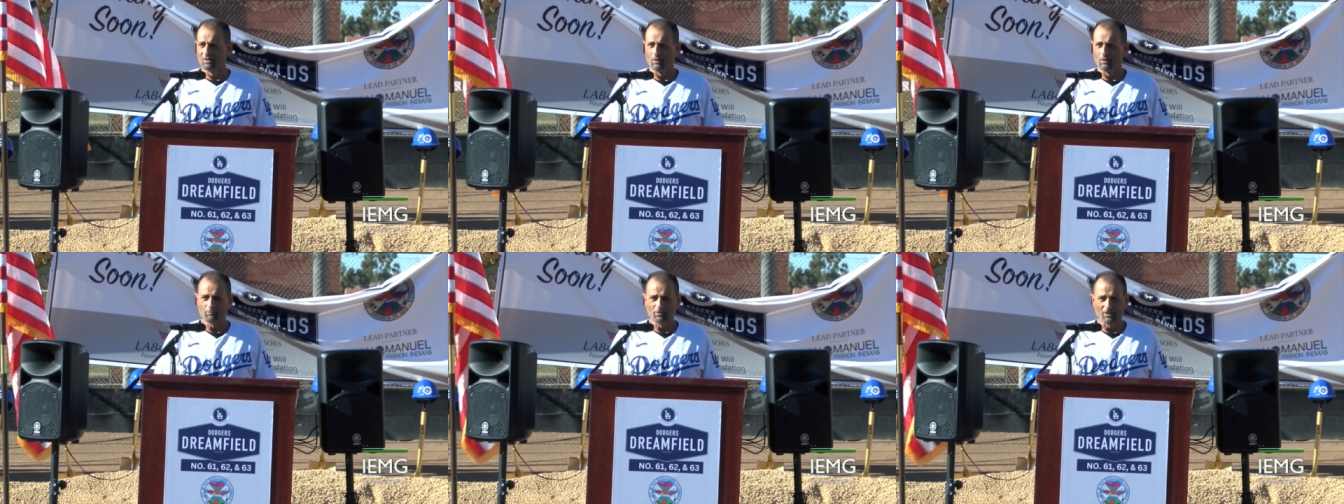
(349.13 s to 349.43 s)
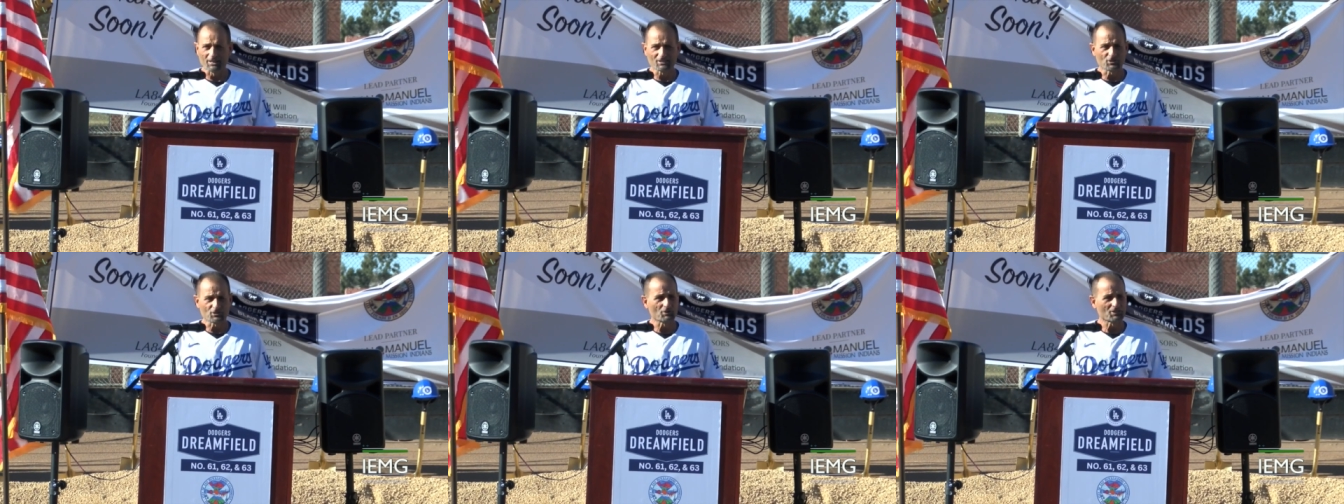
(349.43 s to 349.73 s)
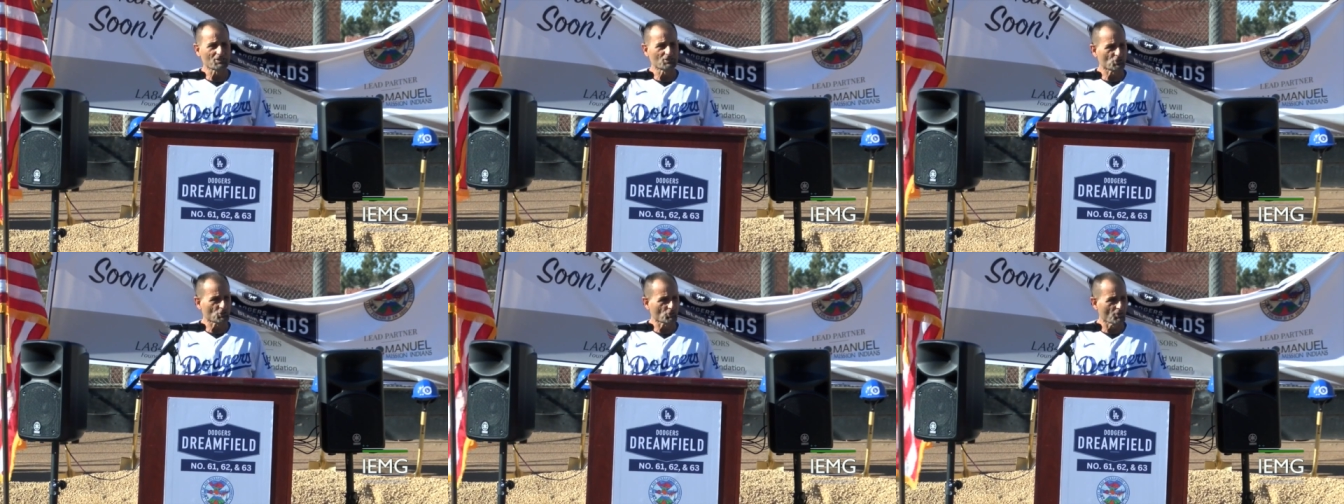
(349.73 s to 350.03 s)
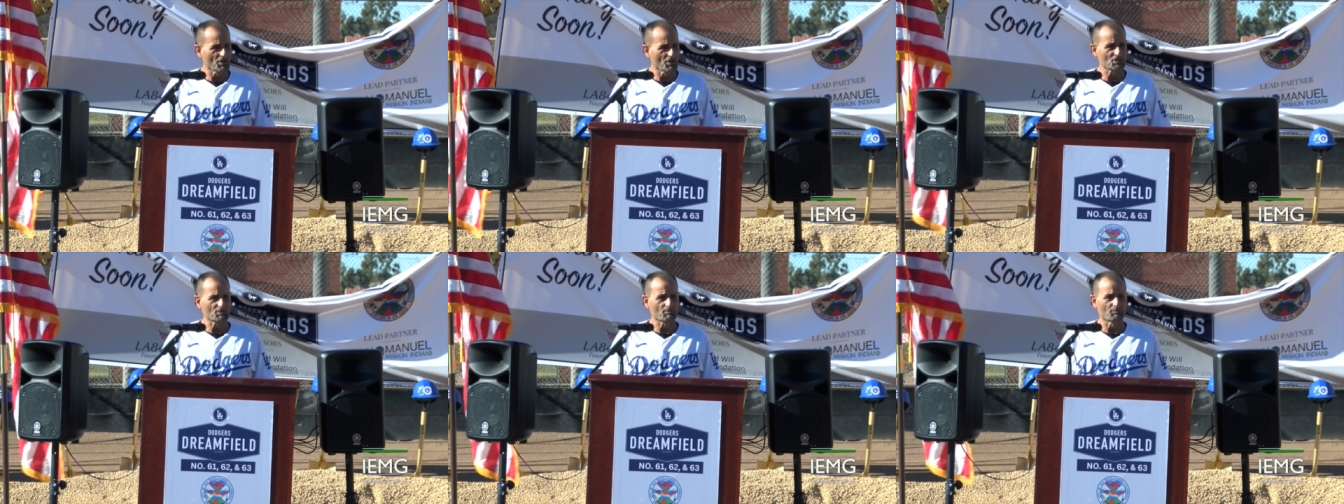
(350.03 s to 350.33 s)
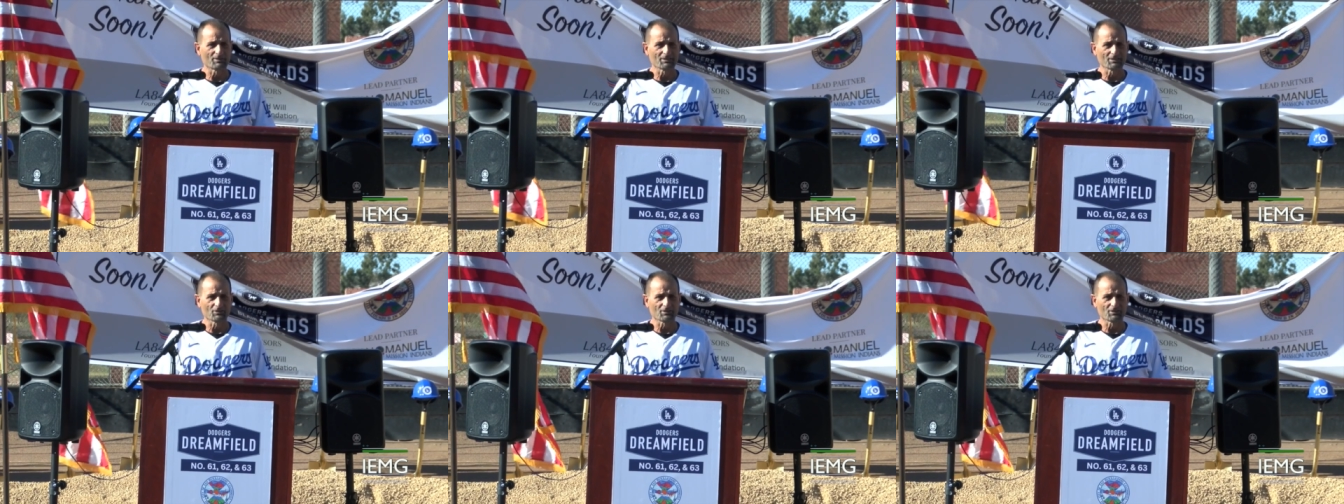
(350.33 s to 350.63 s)
a place you can trust,
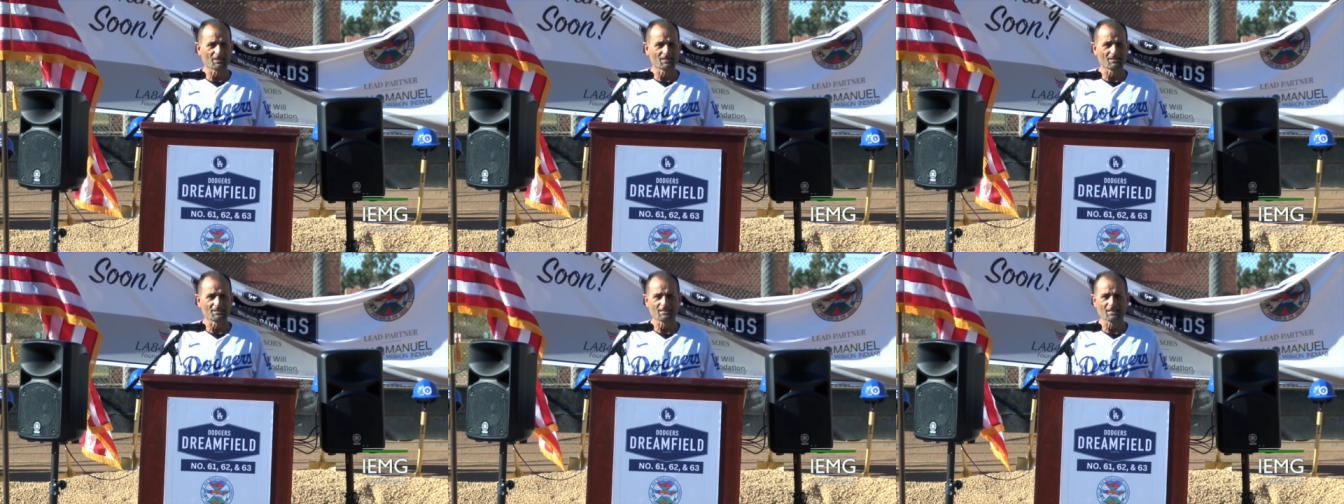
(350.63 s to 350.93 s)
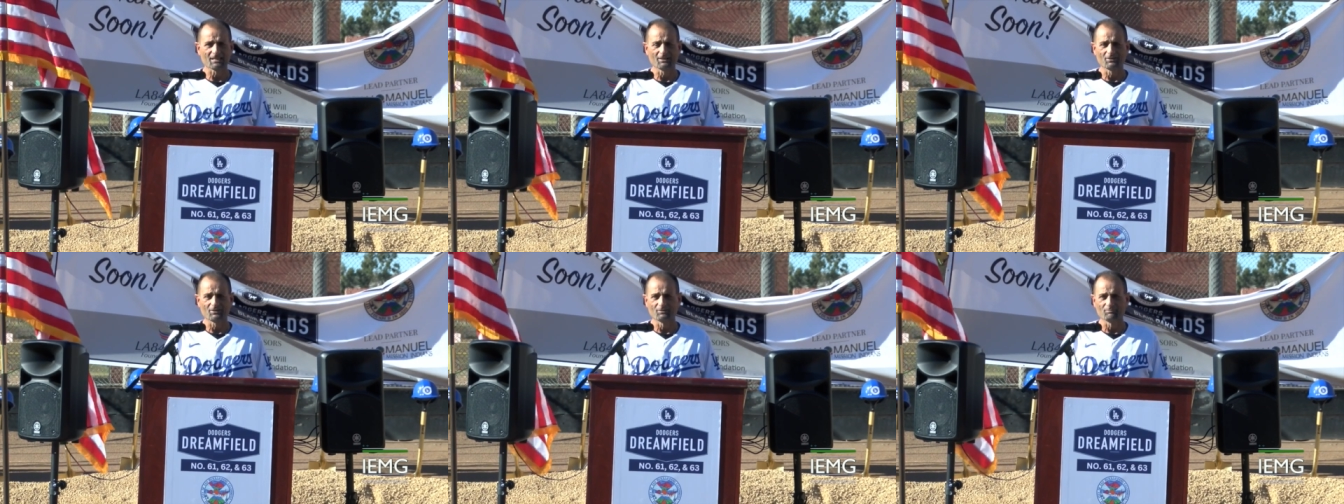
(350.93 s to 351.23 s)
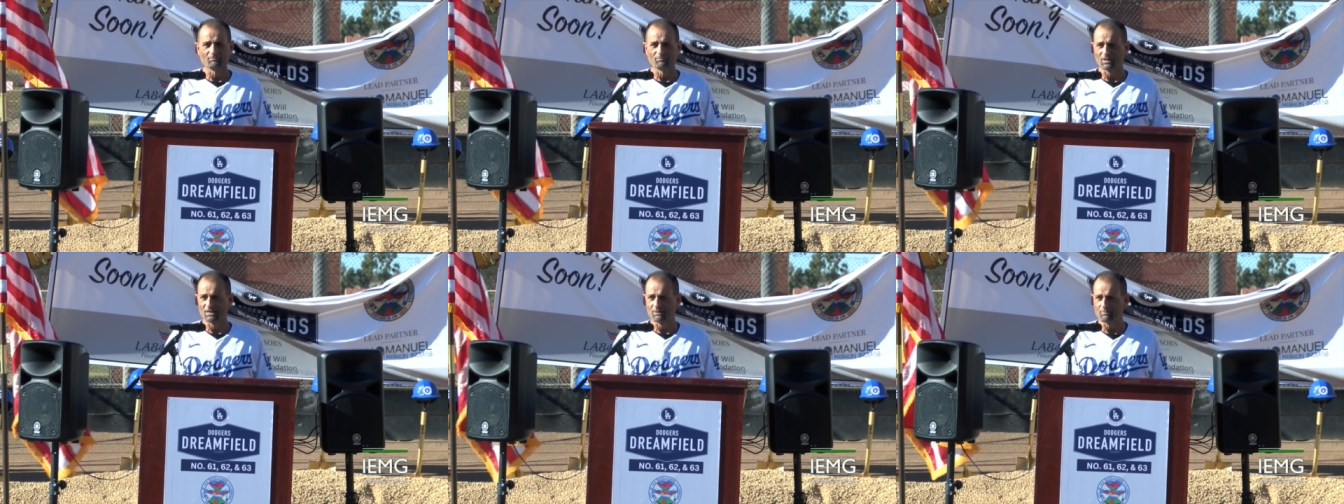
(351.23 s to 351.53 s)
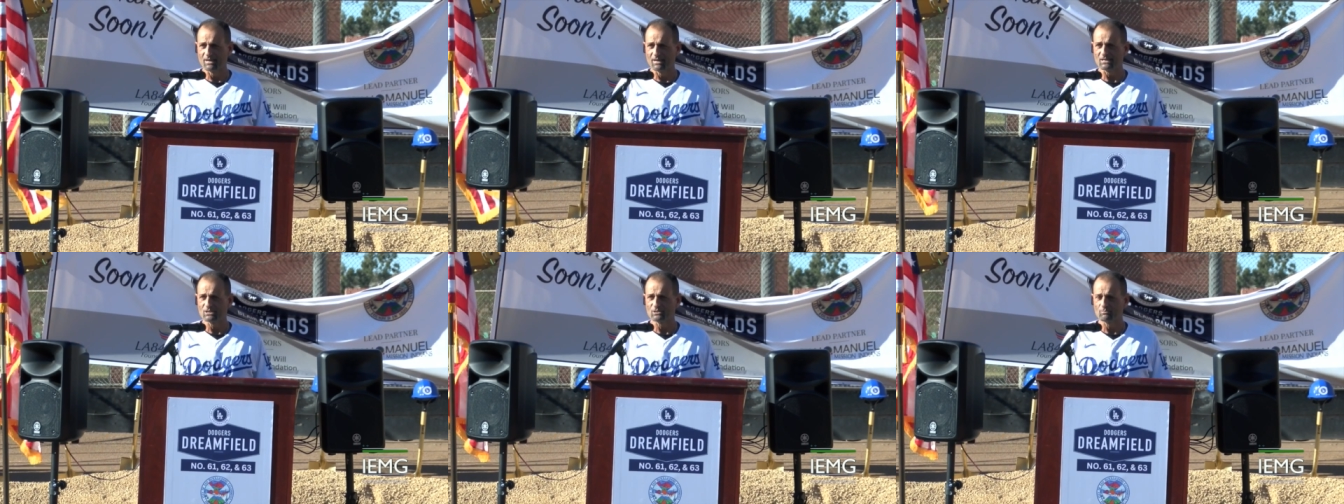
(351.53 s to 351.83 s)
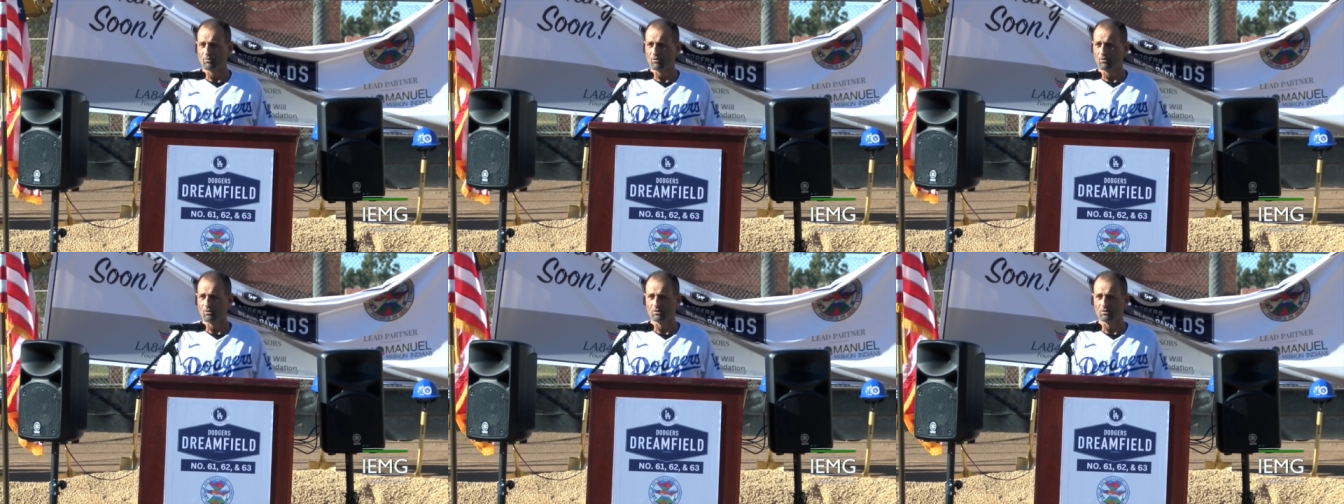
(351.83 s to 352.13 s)
bring your kids here and play
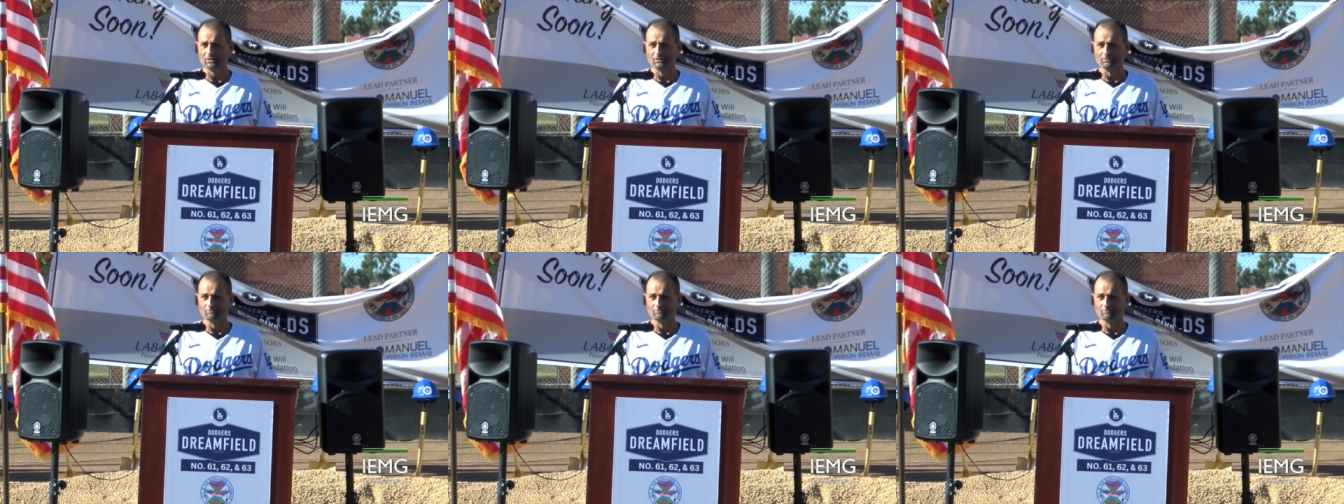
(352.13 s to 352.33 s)
baseball.